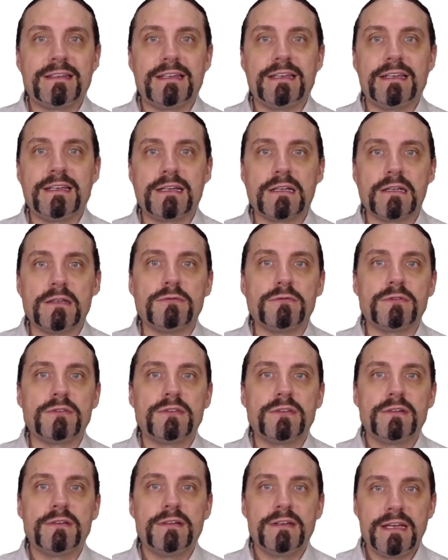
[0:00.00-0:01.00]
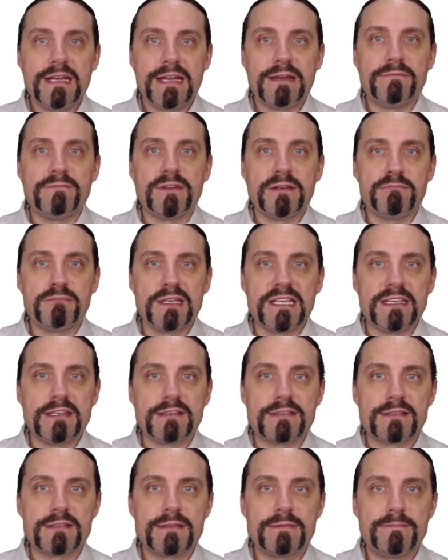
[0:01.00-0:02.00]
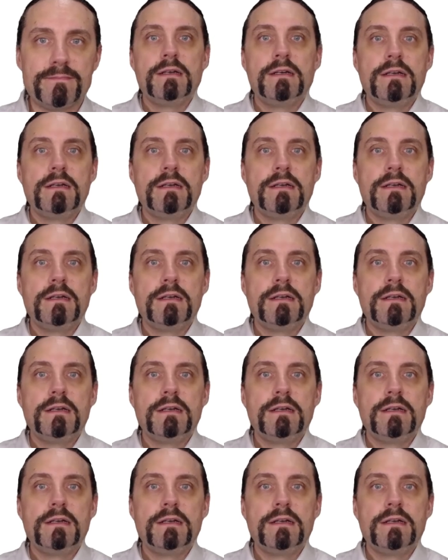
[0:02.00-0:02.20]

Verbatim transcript: include MVPs.